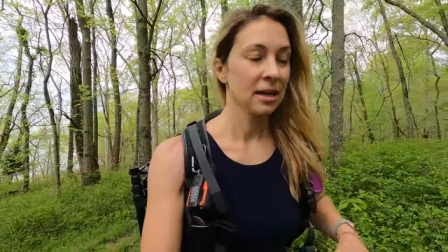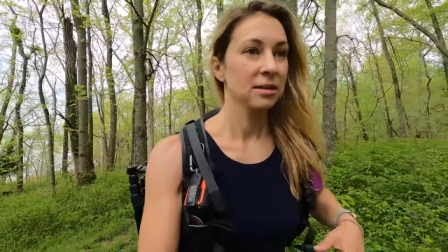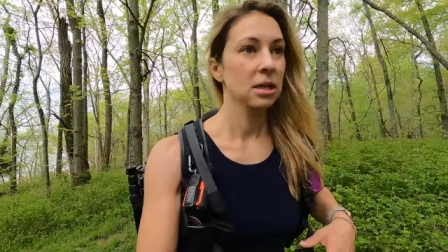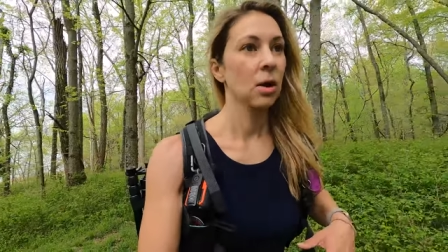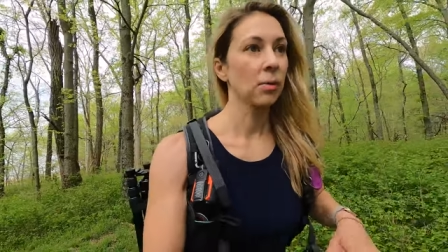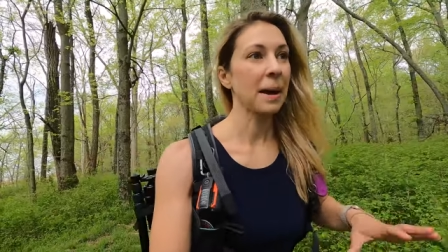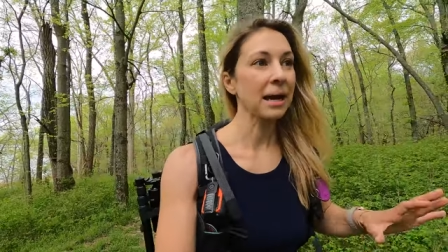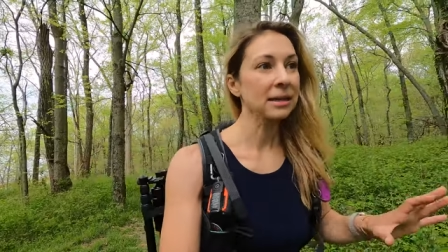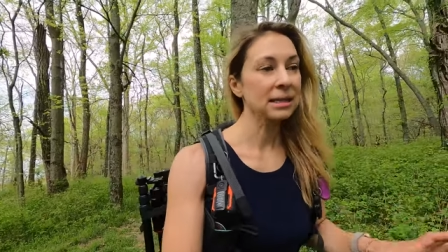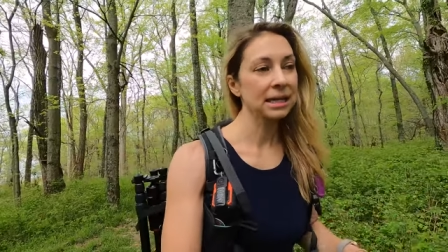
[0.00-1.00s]
So
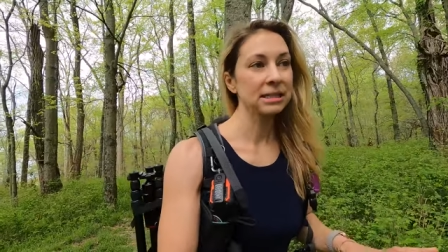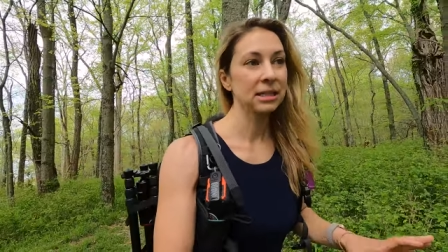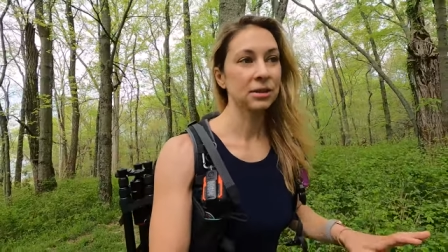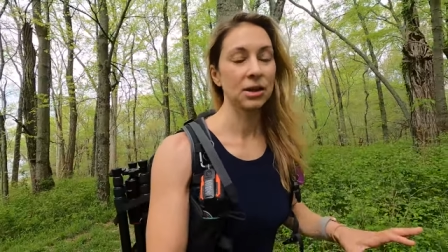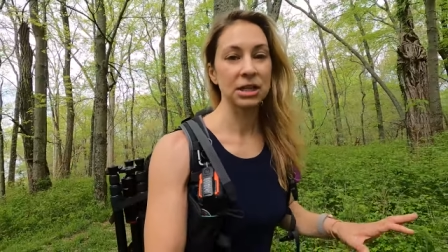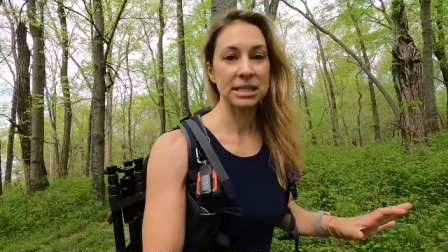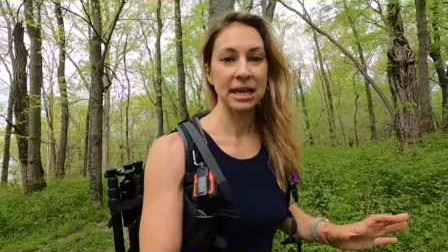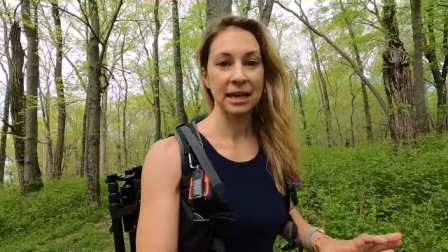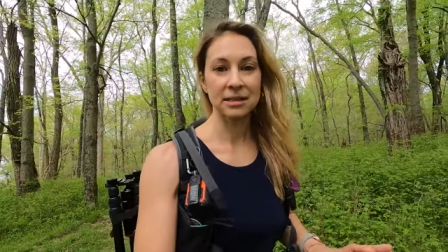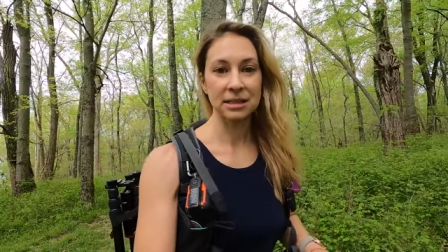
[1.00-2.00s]
back in the 1930s, they
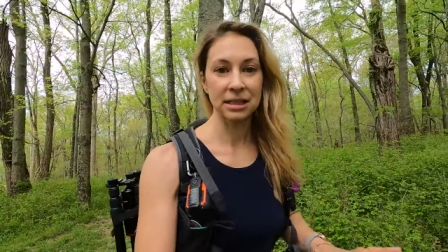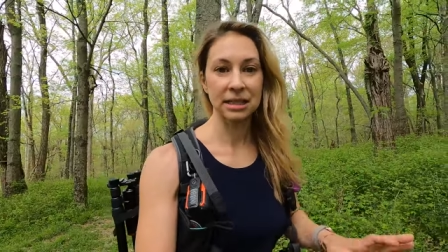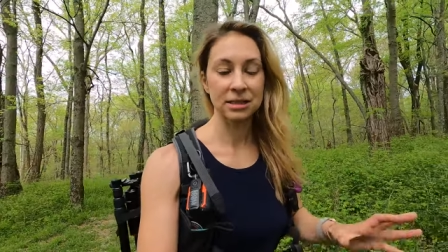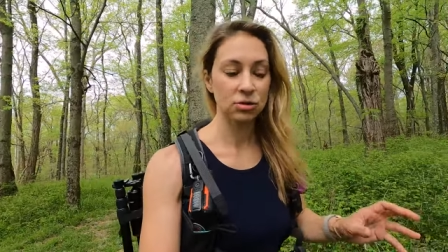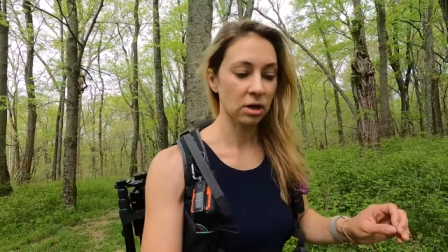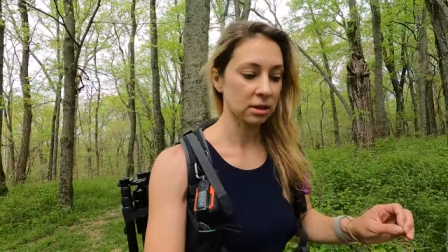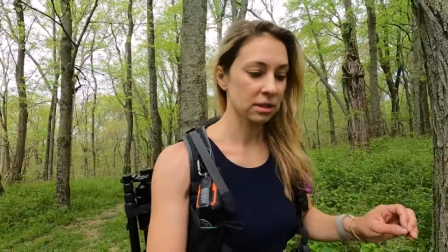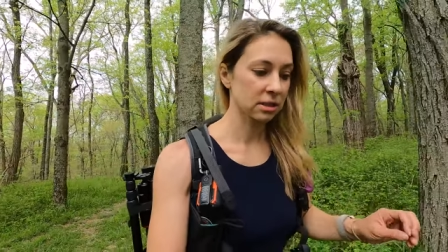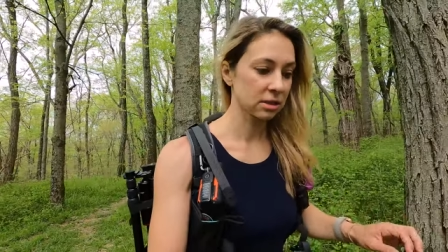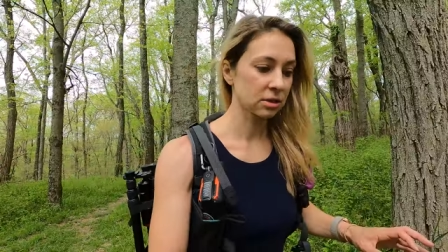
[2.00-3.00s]
actually
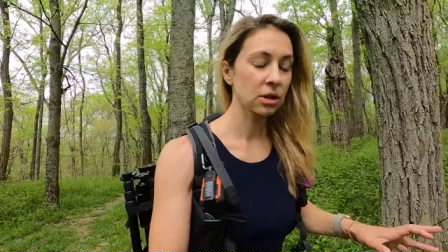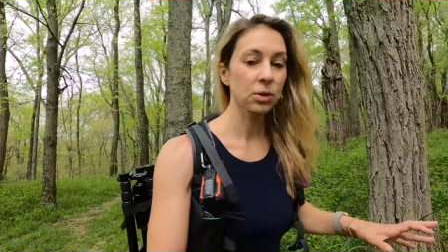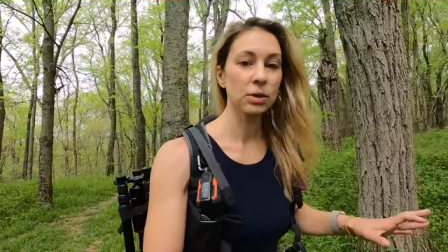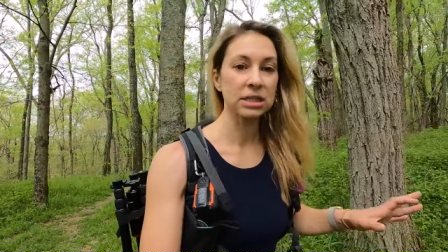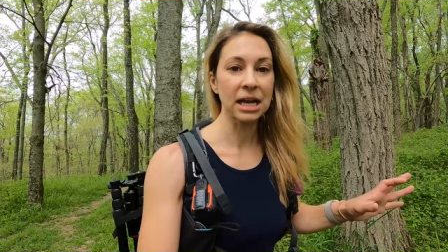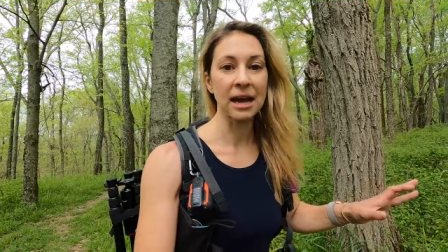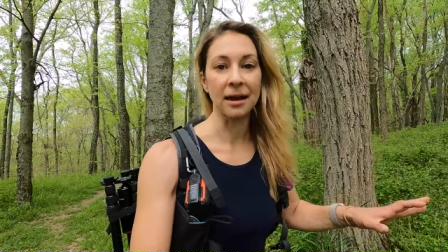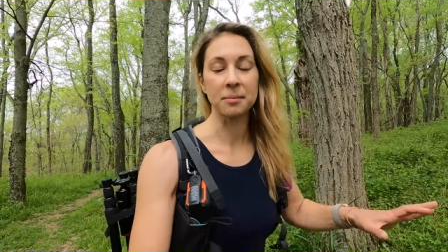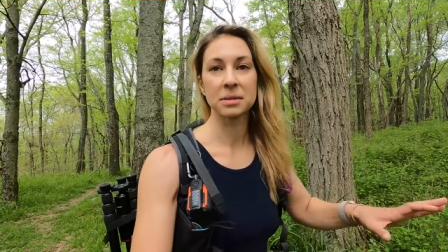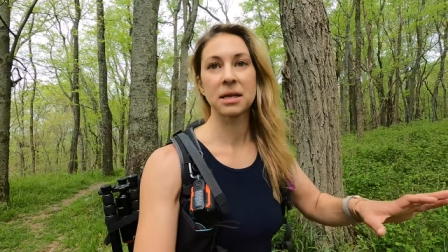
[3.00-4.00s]
constructed two
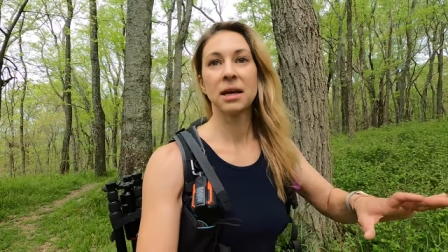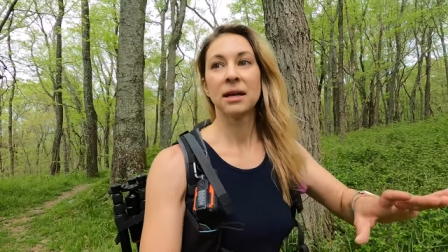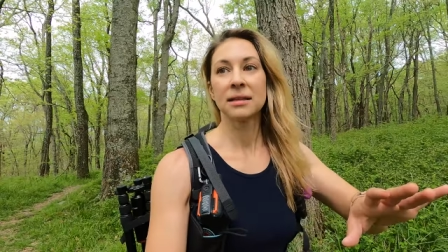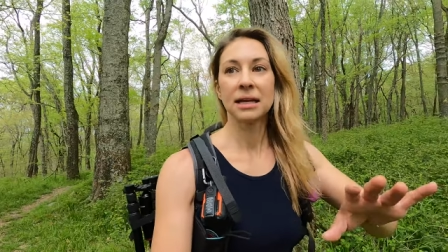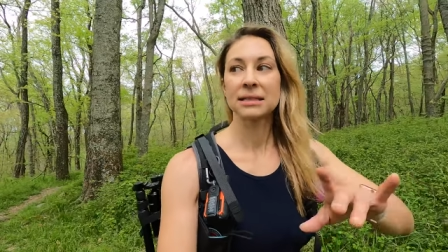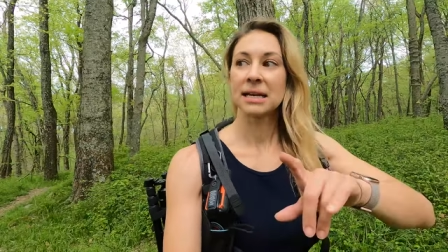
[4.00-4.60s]
dams that